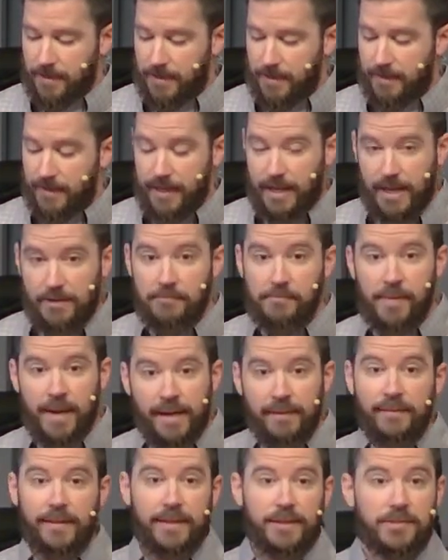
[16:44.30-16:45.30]
And they gave
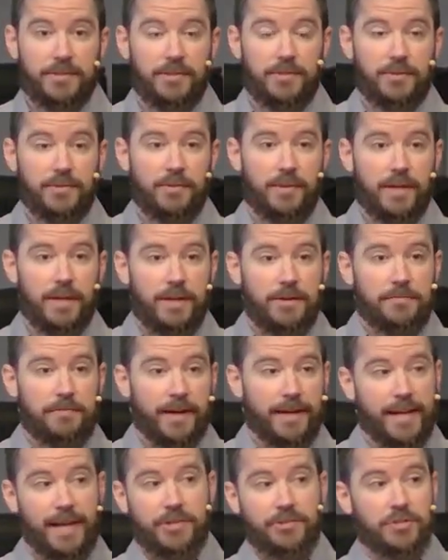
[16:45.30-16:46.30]
mainly to
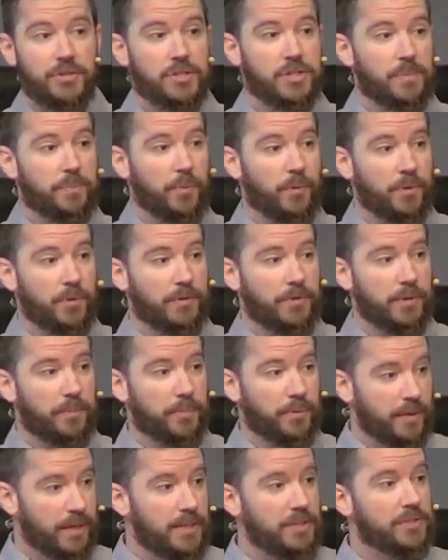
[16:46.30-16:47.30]
financially support the
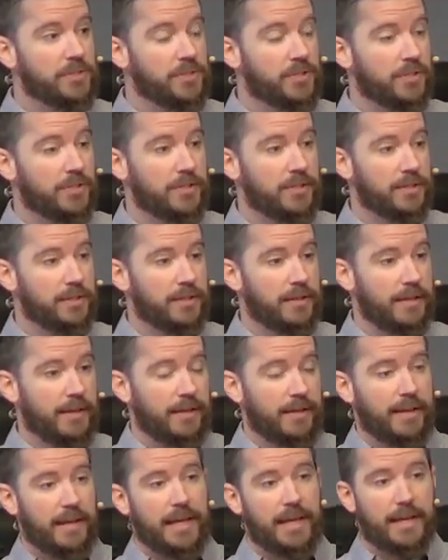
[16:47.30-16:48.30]
priests
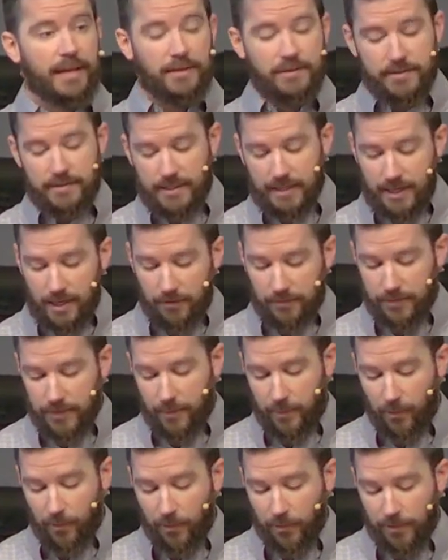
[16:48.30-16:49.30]
and to care for
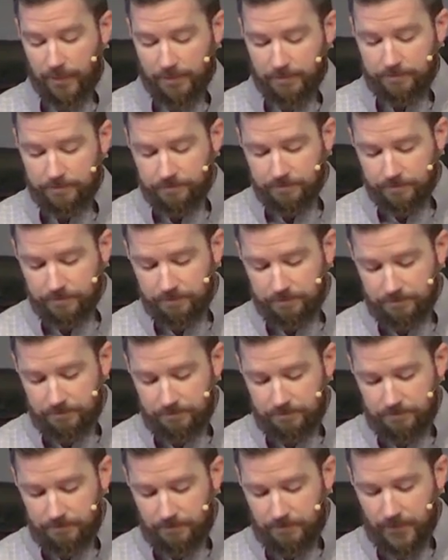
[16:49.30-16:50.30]
the poor.
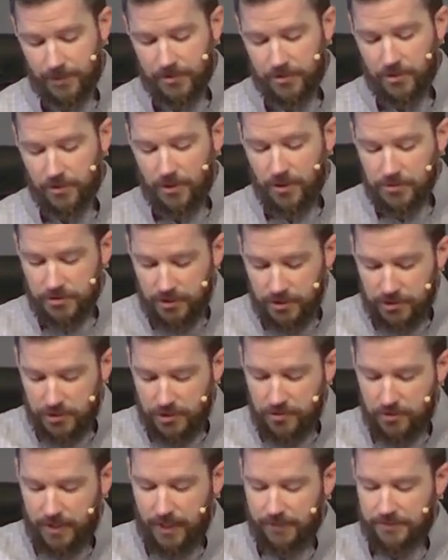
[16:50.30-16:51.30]
So, those are the
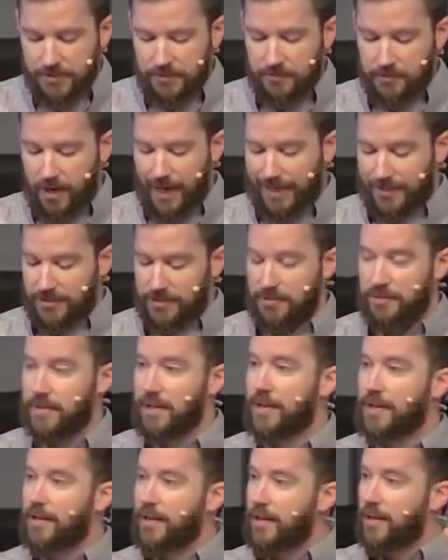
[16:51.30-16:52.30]
two gifts of gratitude
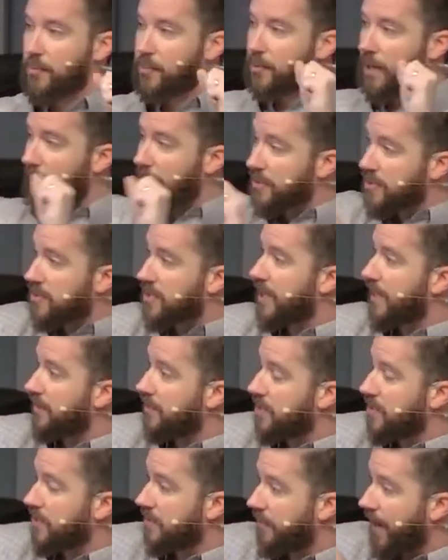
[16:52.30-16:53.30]
promised
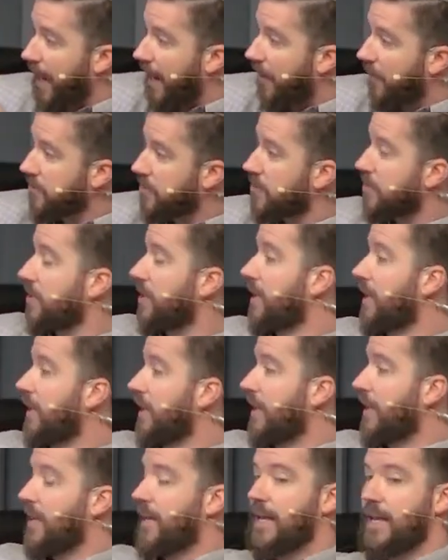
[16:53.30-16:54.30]
gifts, vows,
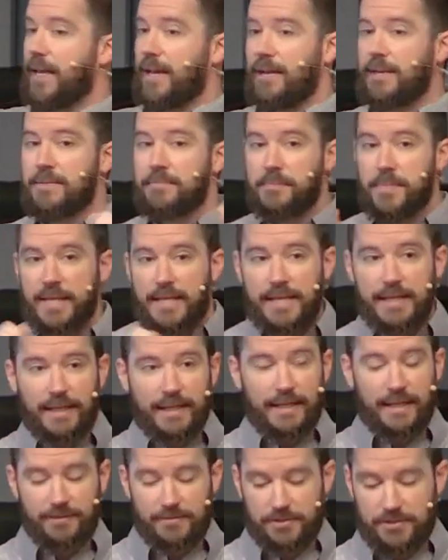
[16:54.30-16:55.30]
and immediate
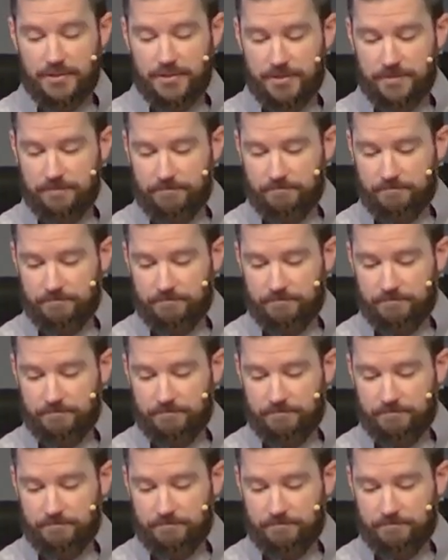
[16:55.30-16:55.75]
gifts.